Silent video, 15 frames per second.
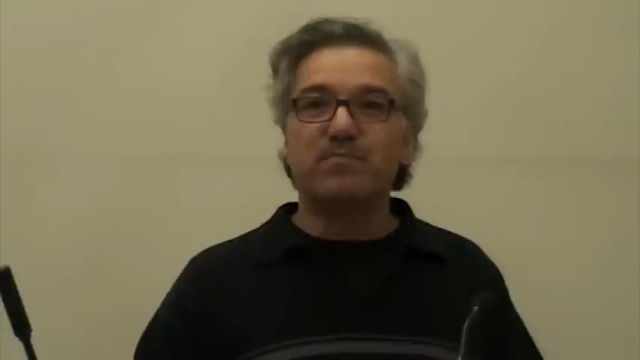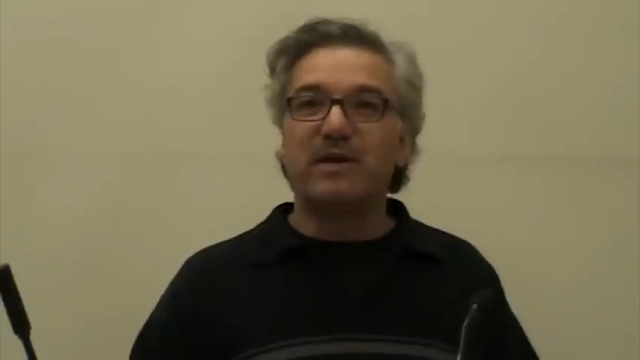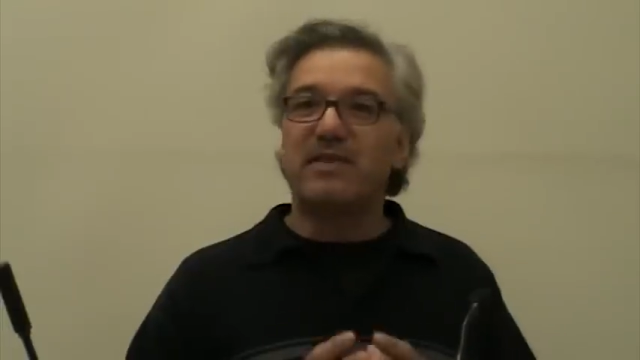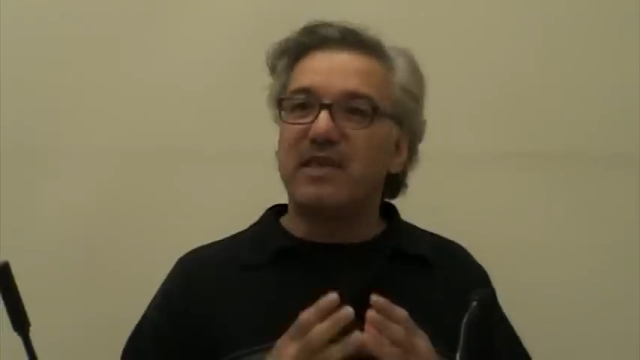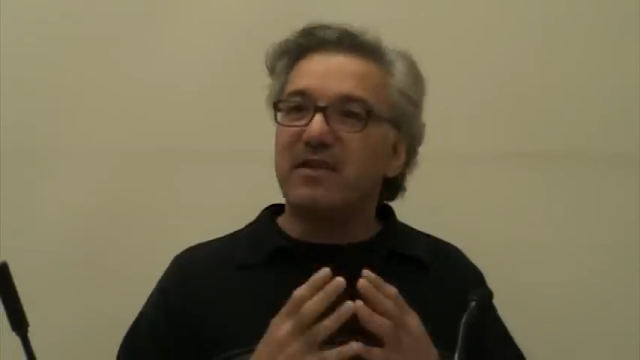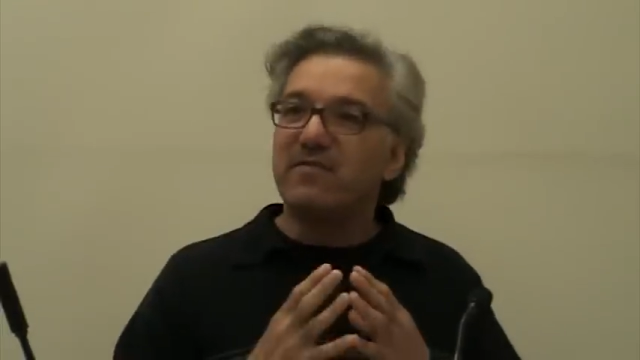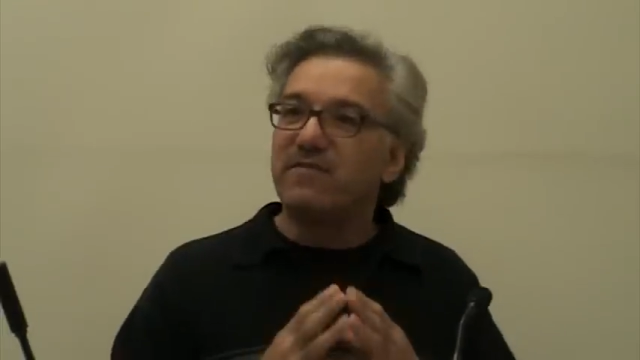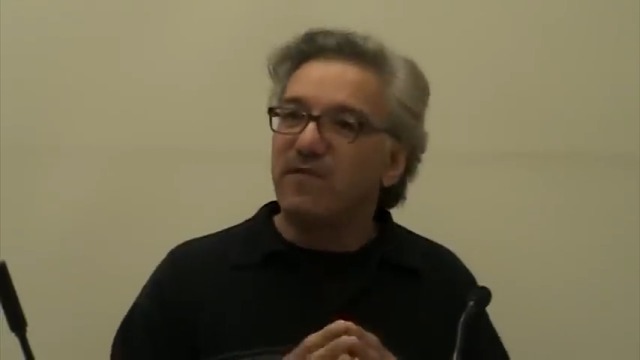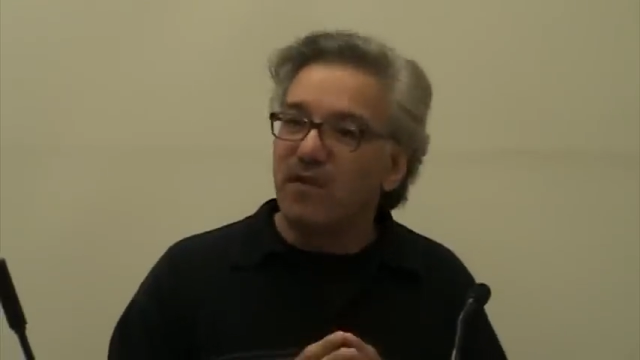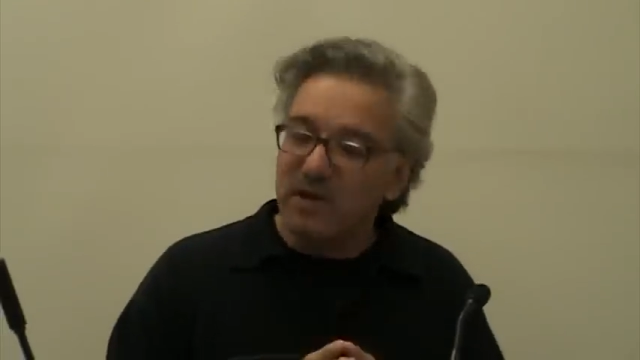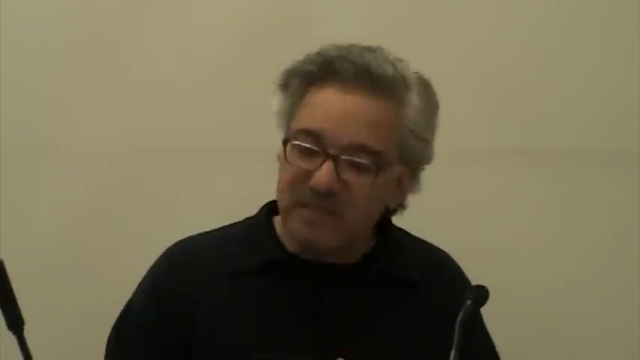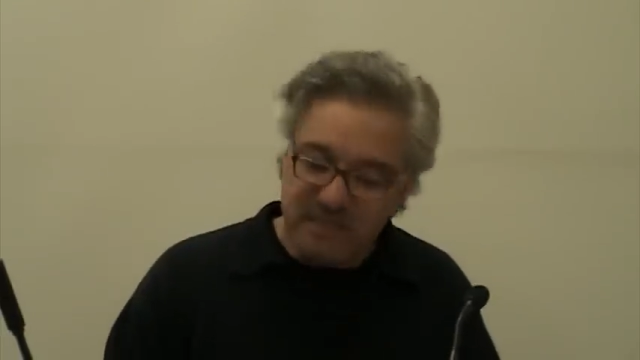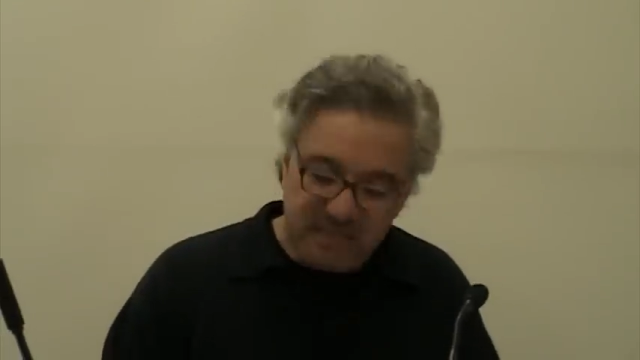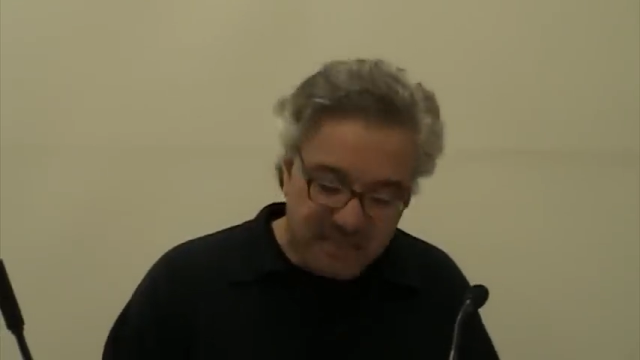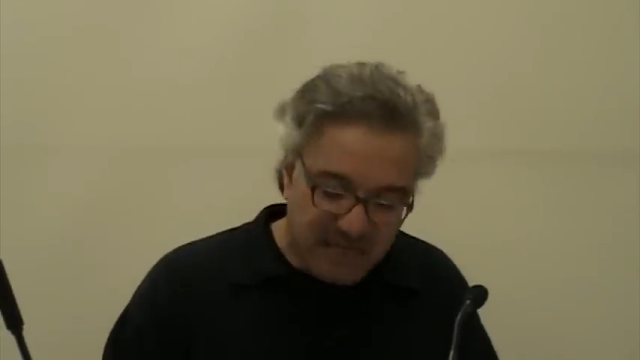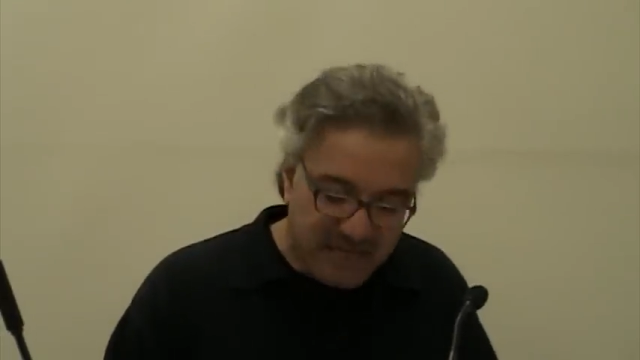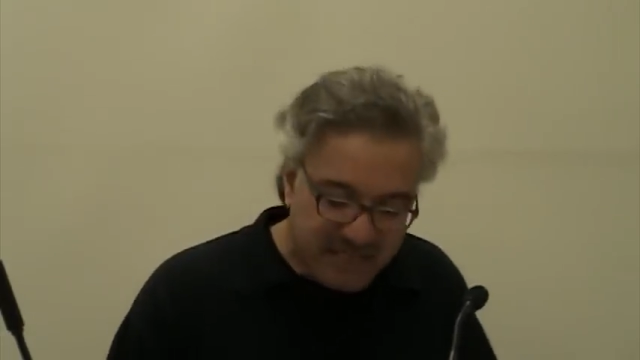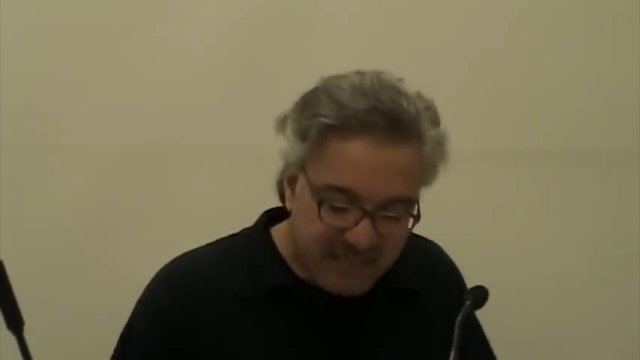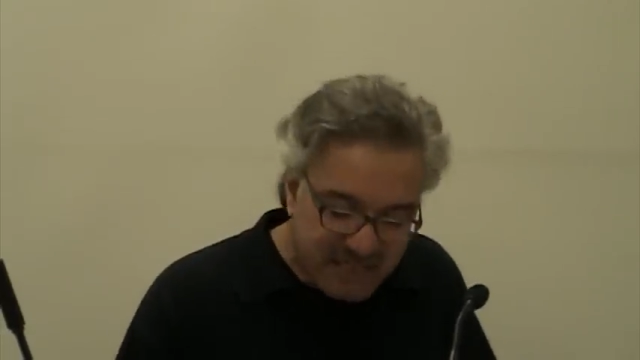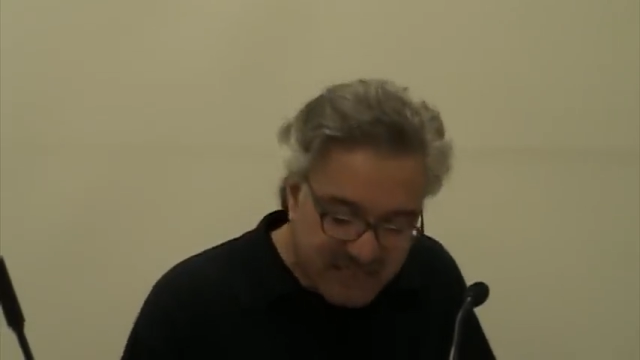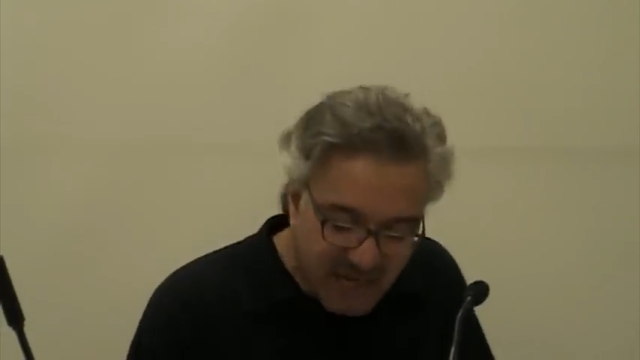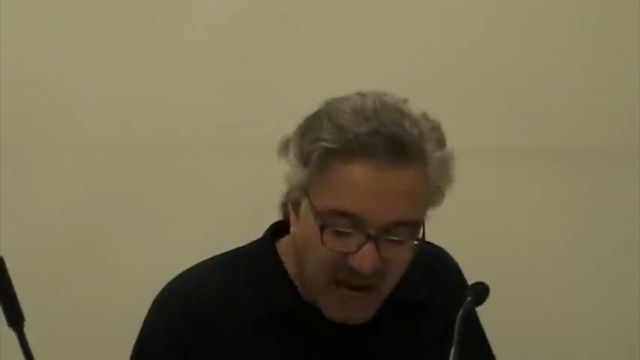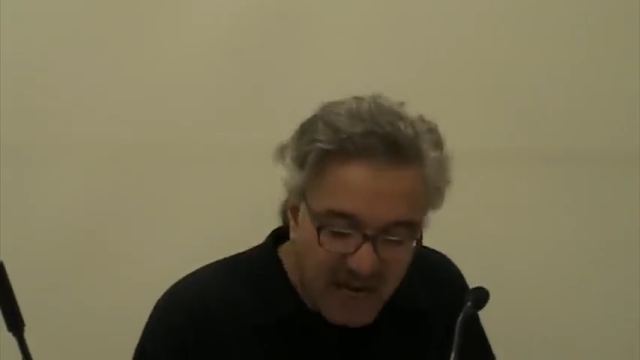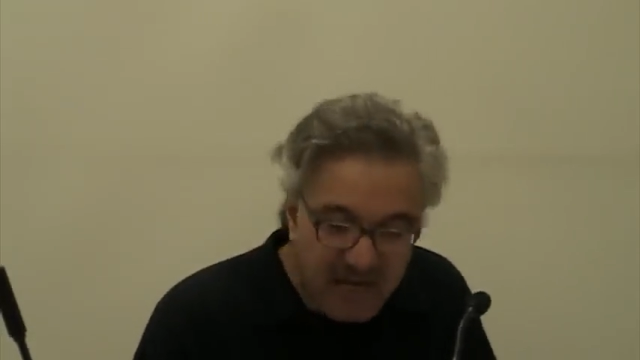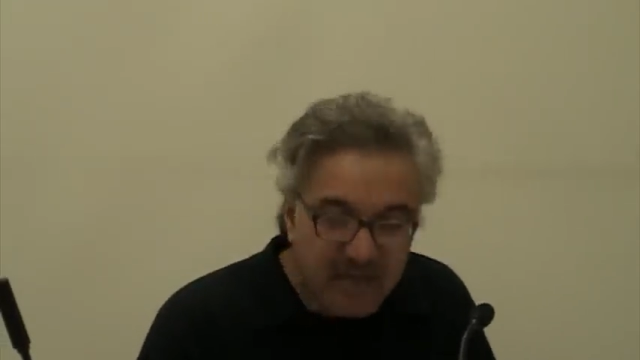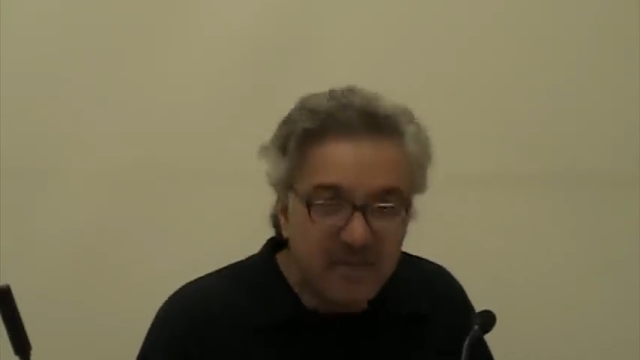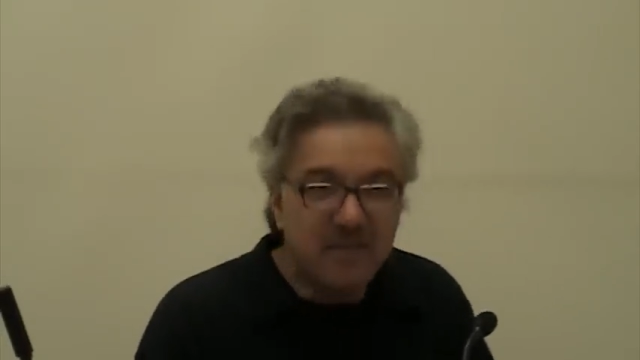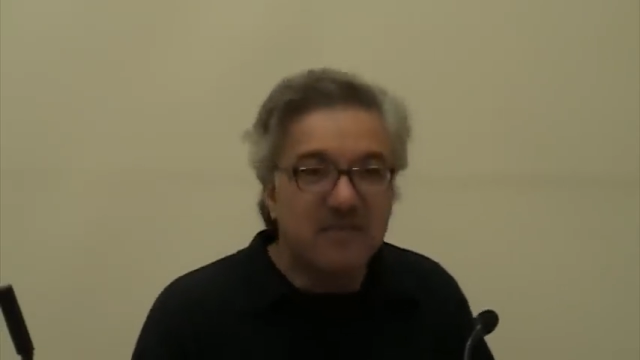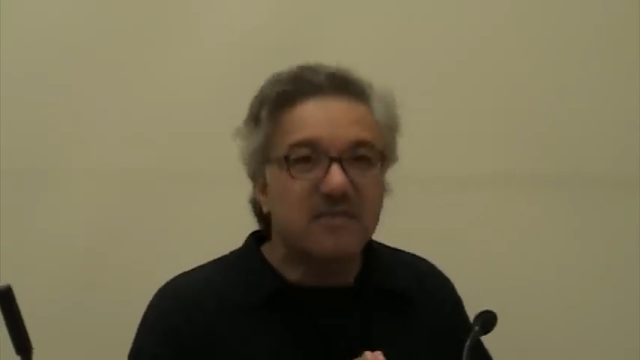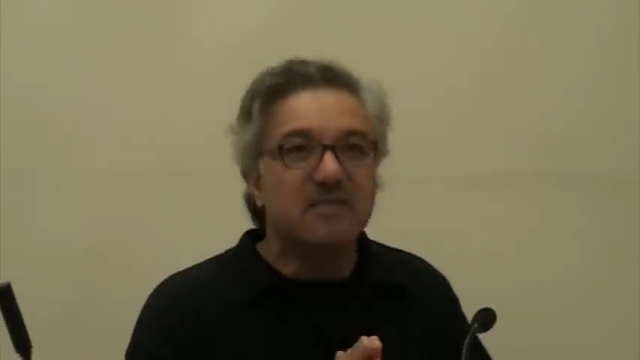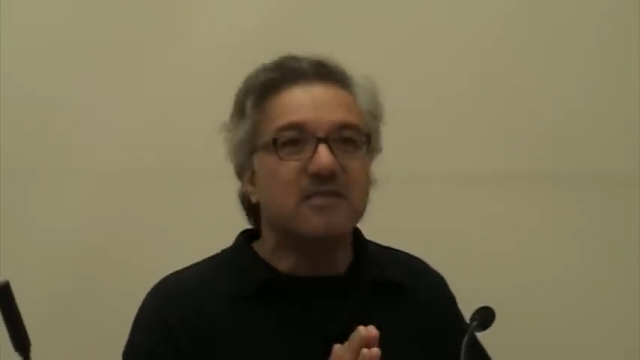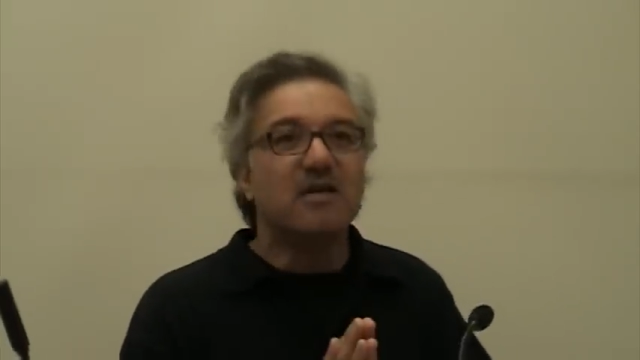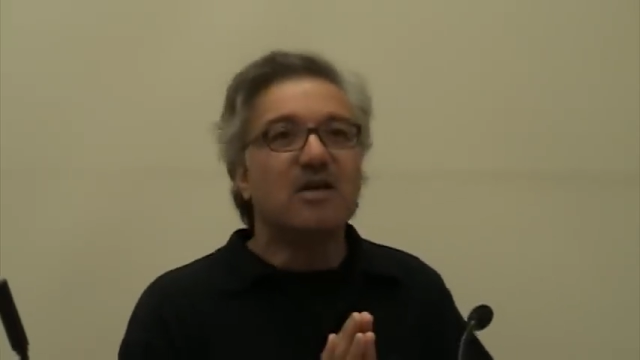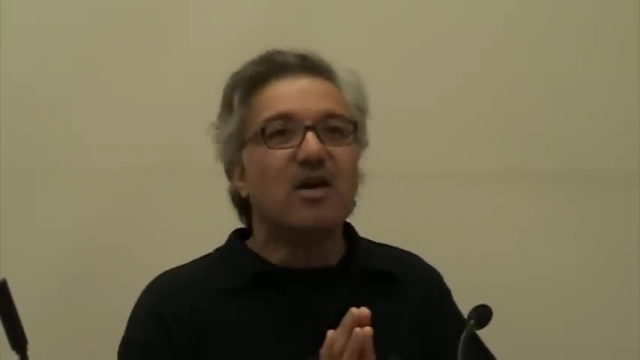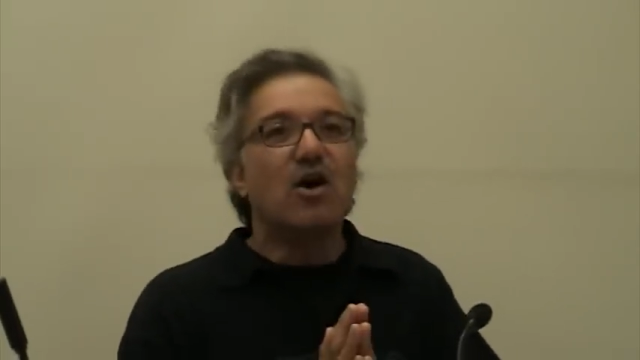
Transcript: but that voice is silenced